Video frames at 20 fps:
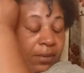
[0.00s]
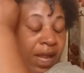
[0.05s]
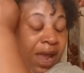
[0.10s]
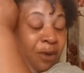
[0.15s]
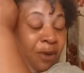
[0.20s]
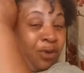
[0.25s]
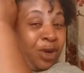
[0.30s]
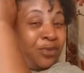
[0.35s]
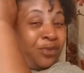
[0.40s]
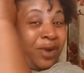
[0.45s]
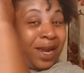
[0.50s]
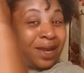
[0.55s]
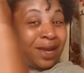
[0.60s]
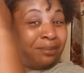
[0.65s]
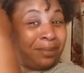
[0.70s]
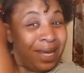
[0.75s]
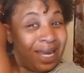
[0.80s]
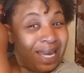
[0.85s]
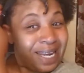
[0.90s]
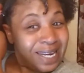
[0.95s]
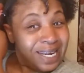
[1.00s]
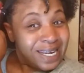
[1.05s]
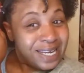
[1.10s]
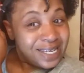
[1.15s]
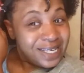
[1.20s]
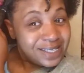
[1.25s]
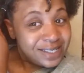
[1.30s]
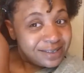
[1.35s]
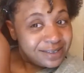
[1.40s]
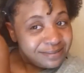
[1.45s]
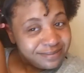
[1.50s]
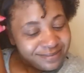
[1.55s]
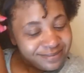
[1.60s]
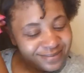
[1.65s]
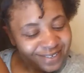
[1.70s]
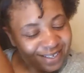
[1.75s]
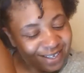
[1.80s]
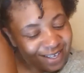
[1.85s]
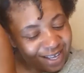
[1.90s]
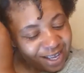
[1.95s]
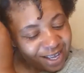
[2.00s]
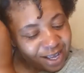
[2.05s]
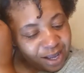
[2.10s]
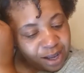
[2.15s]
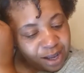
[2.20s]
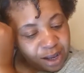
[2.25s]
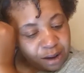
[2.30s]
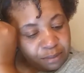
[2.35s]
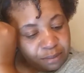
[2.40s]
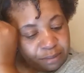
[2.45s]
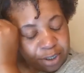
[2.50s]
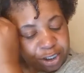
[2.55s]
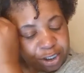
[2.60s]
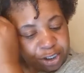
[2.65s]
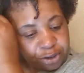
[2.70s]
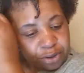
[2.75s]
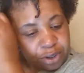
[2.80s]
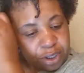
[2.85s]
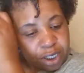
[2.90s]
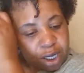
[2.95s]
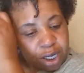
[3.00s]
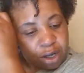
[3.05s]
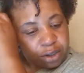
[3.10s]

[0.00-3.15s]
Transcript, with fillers: I wouldn't recommend this, but you can